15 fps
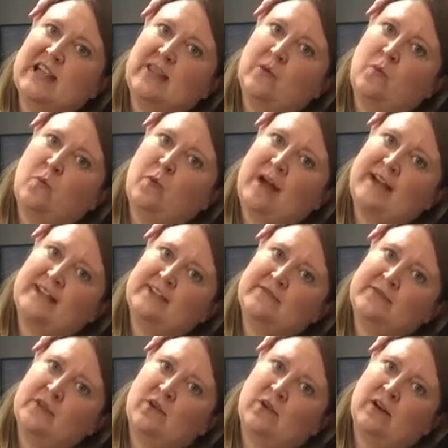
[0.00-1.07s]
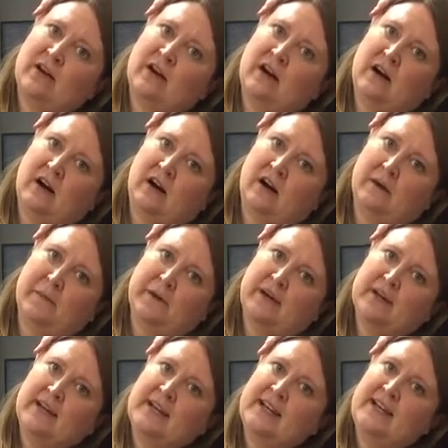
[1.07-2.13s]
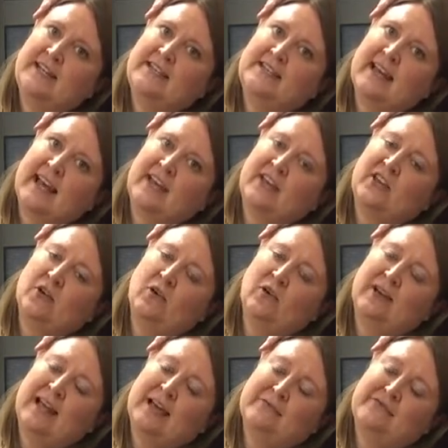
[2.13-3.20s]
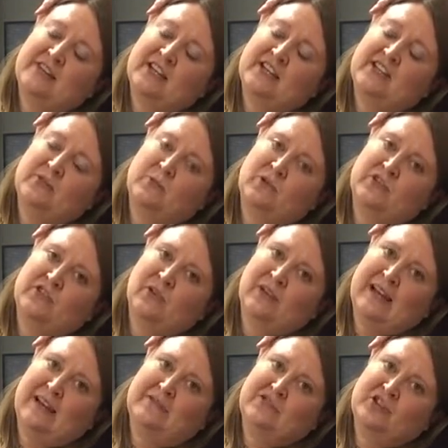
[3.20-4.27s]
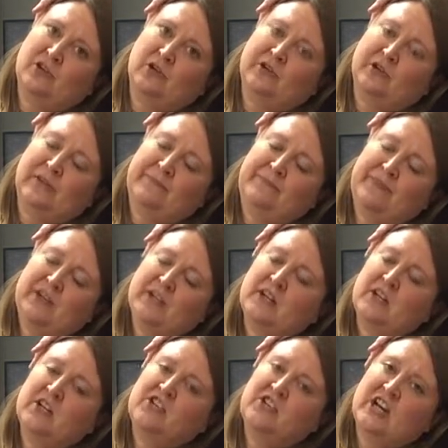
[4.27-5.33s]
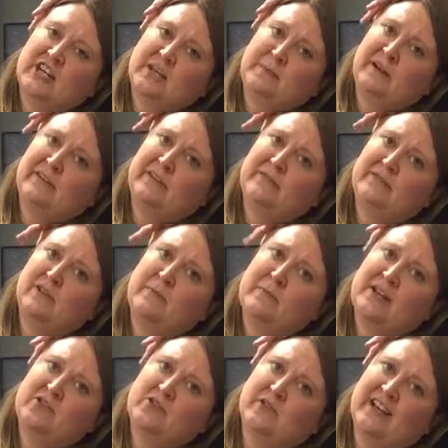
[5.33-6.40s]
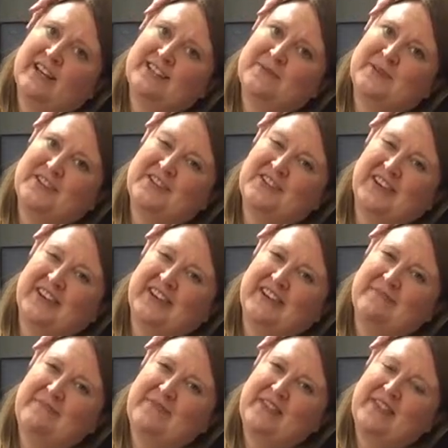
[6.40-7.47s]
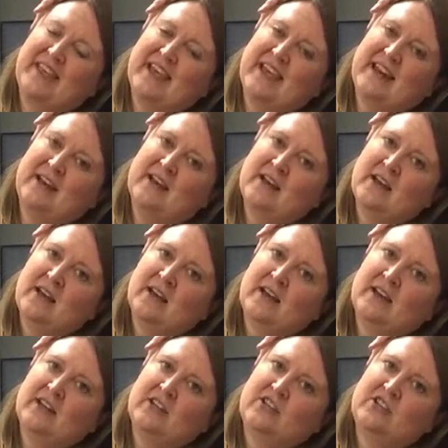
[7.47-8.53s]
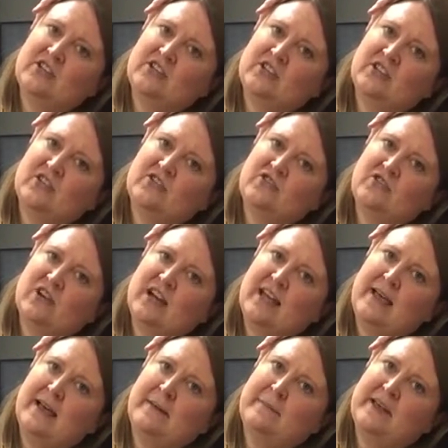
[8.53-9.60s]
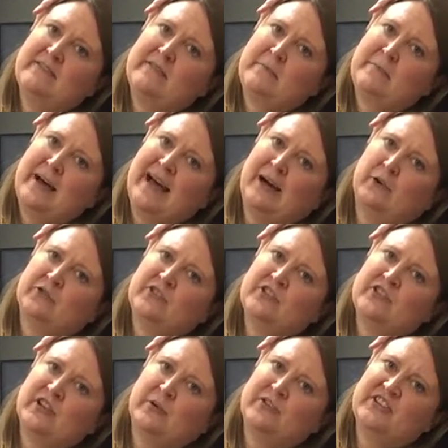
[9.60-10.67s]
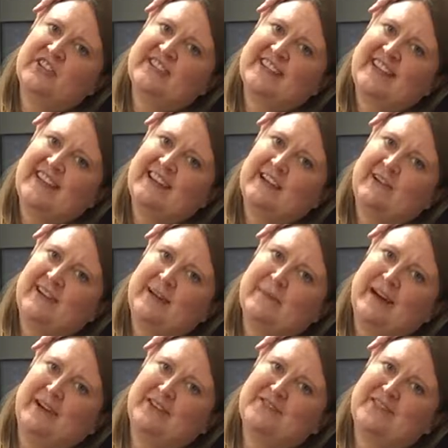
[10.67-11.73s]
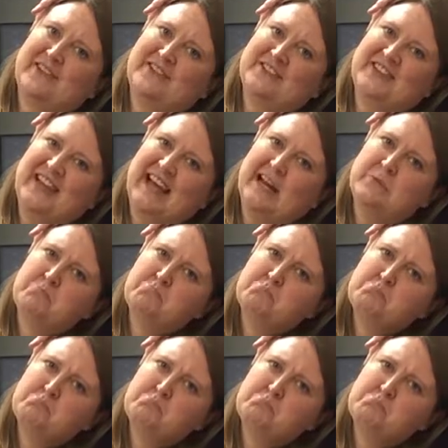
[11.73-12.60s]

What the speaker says: let the weight of your arm take your left ear towards your left shoulder. Check your pelvic floor, make sure that's switched on. Then going to just try a bit of a pout, so just stick your lower lip out as far as you can.